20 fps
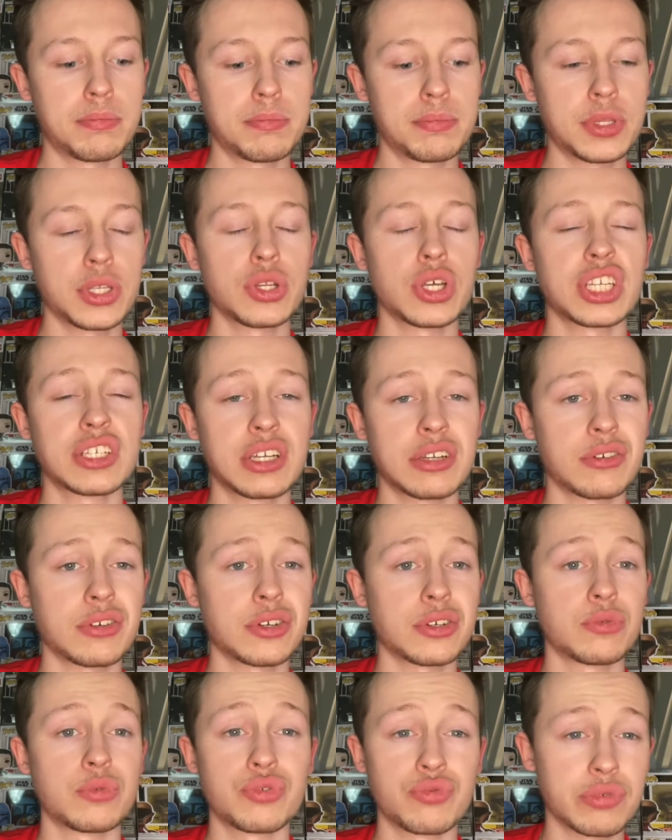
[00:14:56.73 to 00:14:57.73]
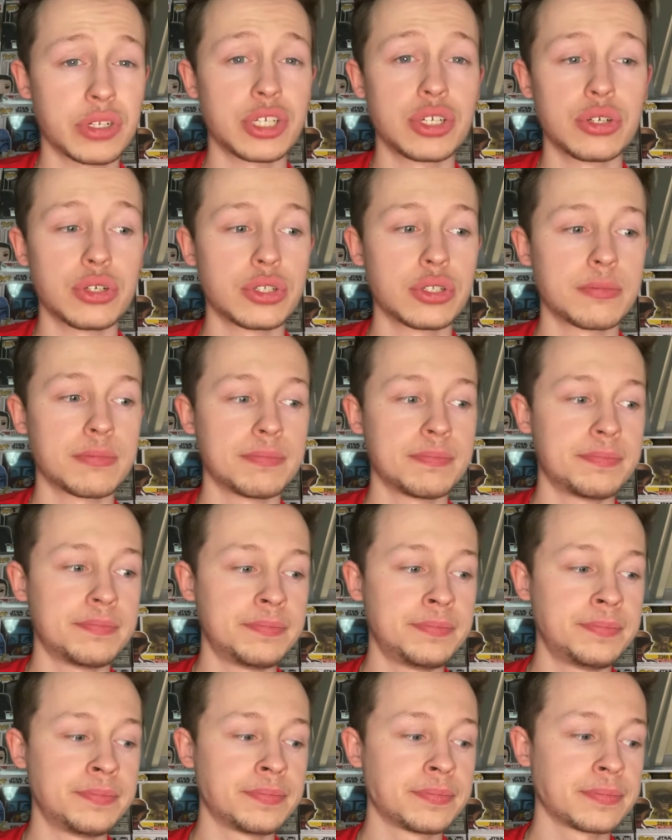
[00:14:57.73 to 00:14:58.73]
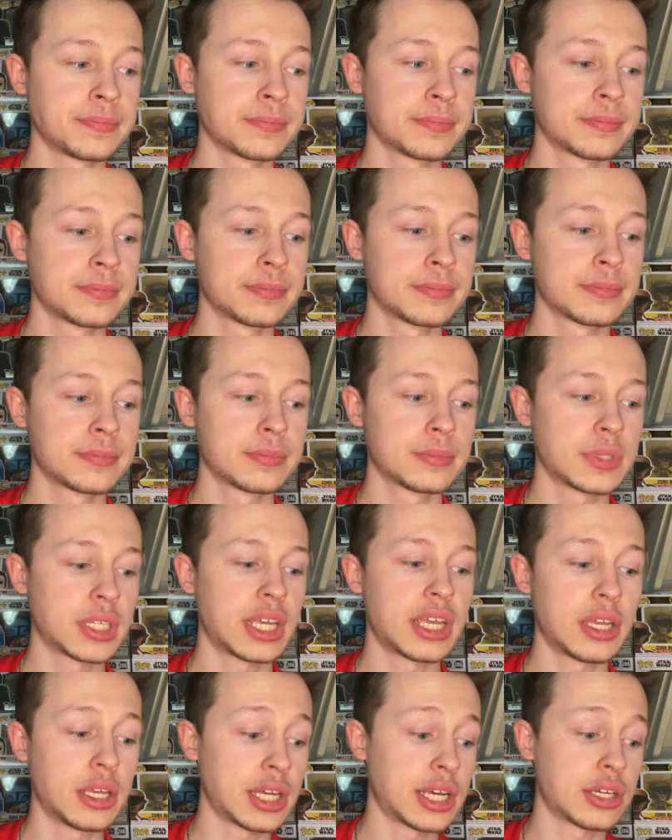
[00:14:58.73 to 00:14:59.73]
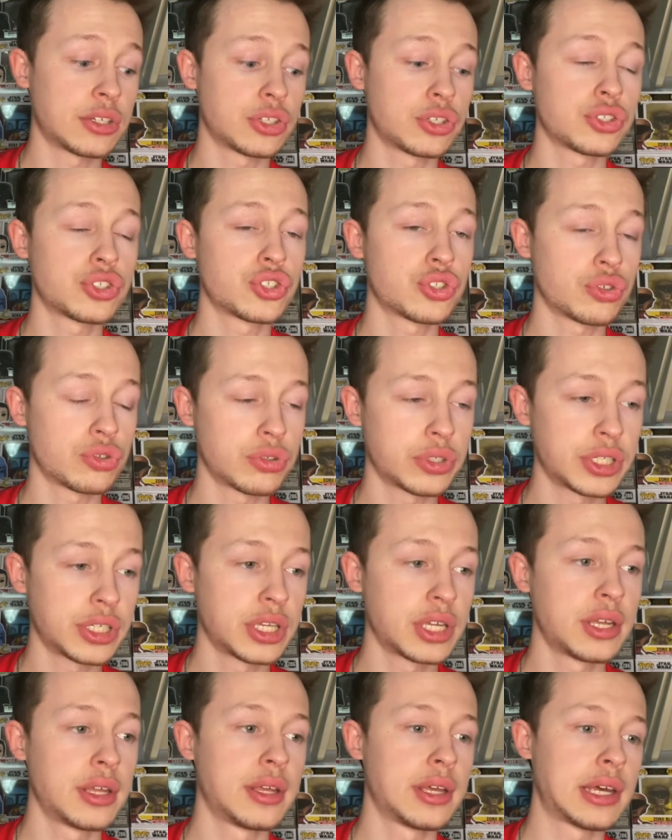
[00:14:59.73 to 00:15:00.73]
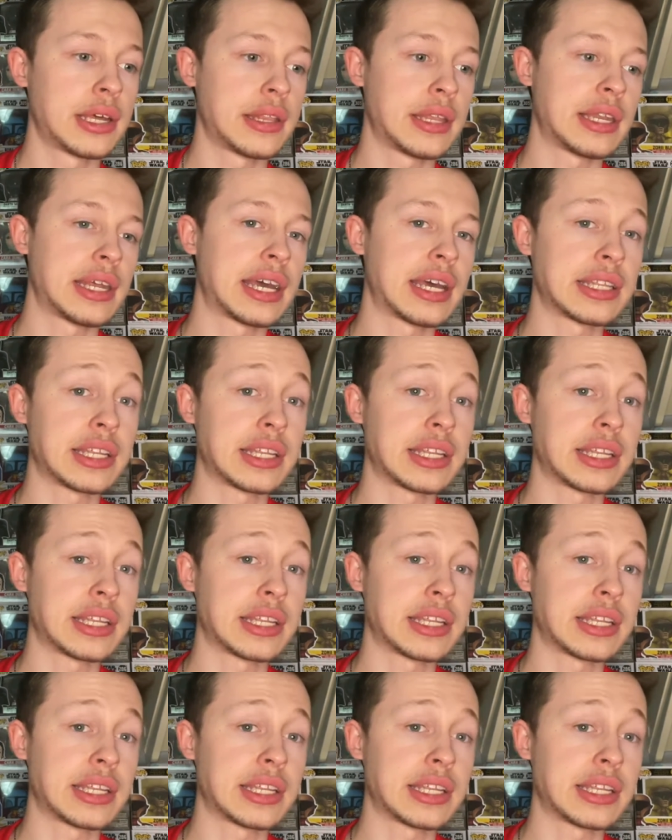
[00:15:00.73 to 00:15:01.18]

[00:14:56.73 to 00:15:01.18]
The Ninth Jedi was really good. It had a good story, and then it had